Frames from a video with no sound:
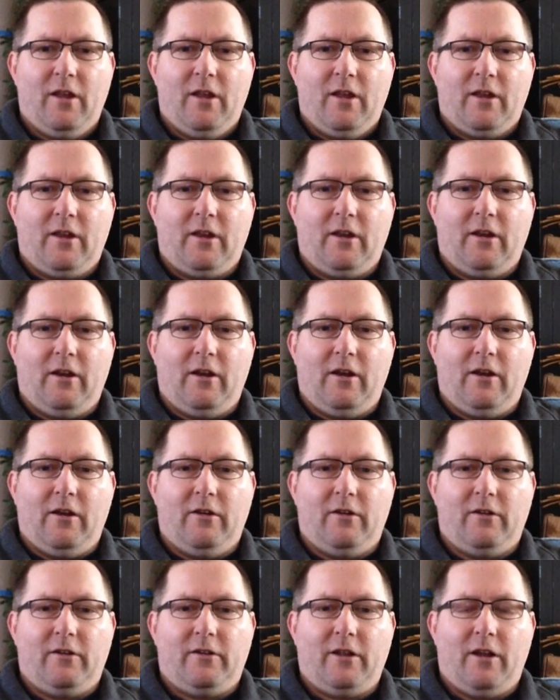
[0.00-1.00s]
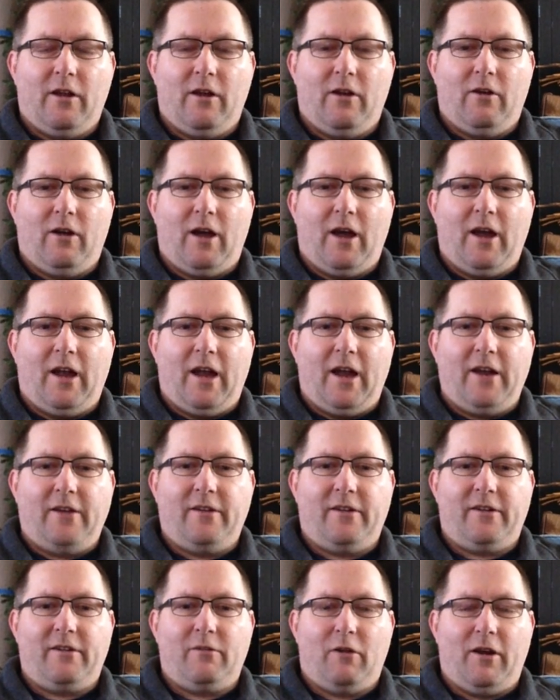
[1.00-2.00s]
You know, so I
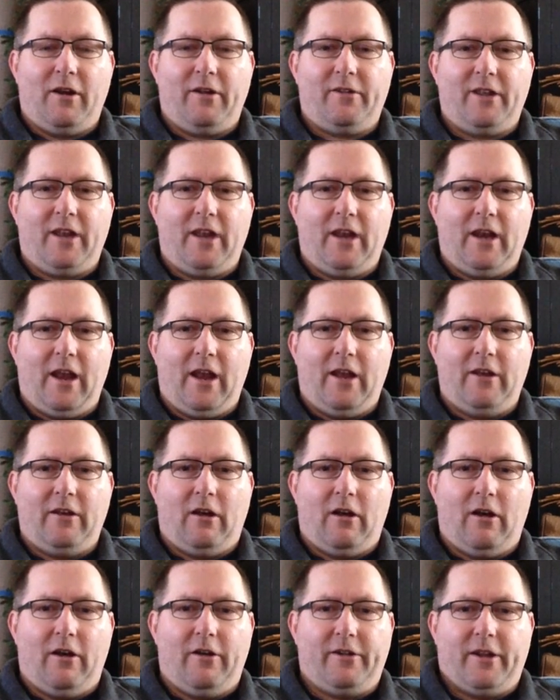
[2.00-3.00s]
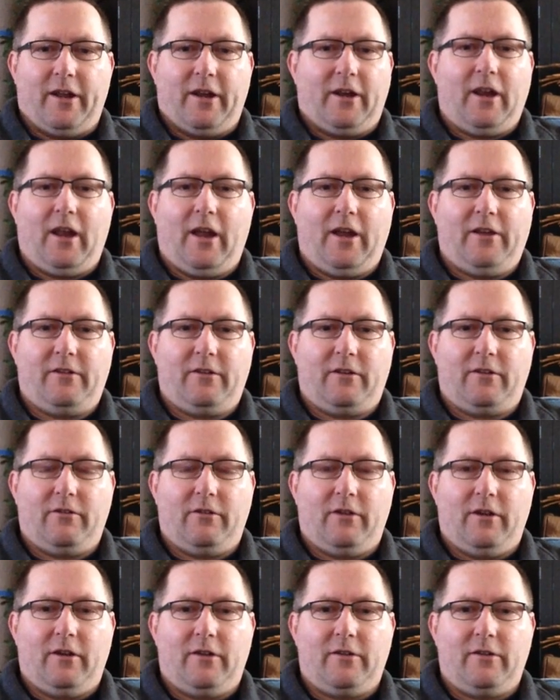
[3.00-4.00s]
just want to see an end to all psychiatric
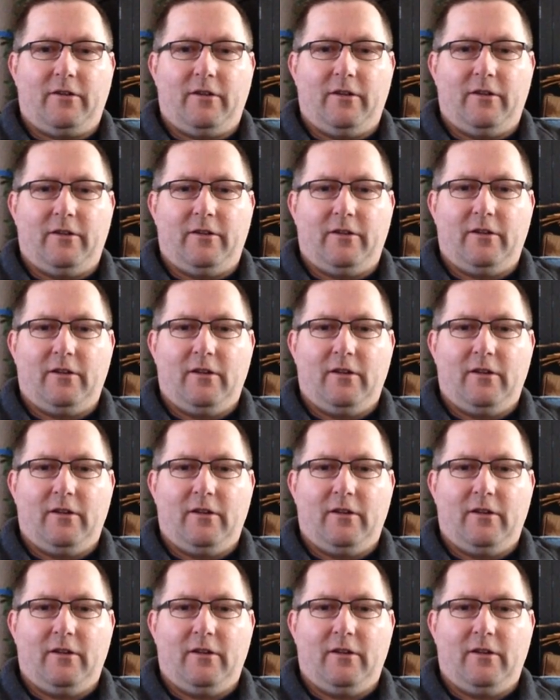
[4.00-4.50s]
drugs because